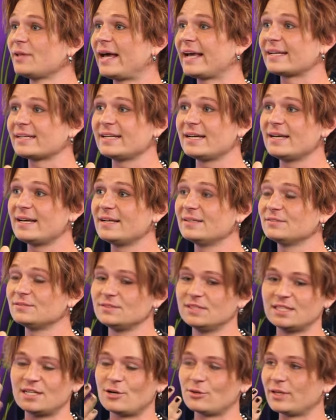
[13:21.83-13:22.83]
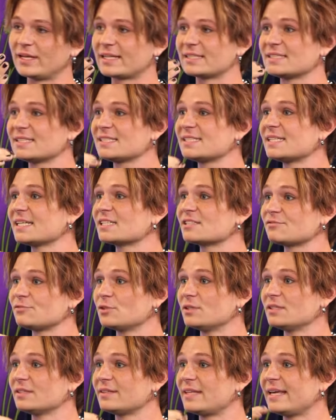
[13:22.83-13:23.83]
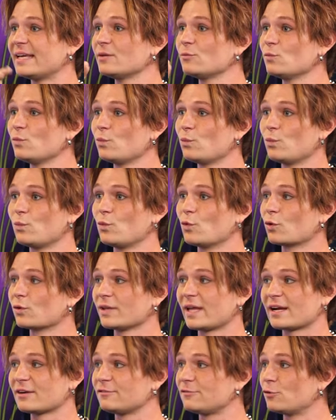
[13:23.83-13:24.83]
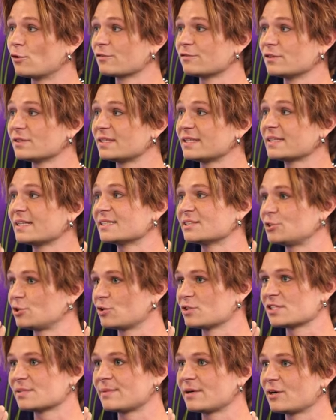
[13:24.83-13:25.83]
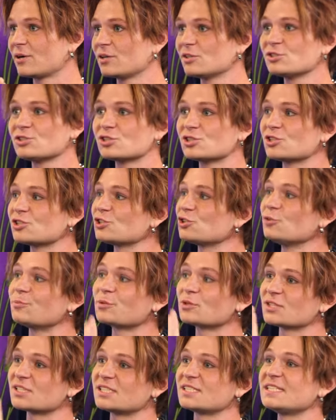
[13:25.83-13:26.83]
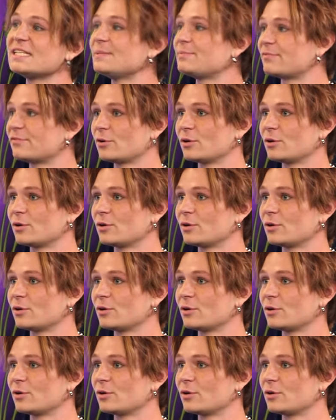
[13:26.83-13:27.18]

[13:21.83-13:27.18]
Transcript: like, you know, like a 6-foot thing or like a 4-foot thing, like Jersey Bear is just super steep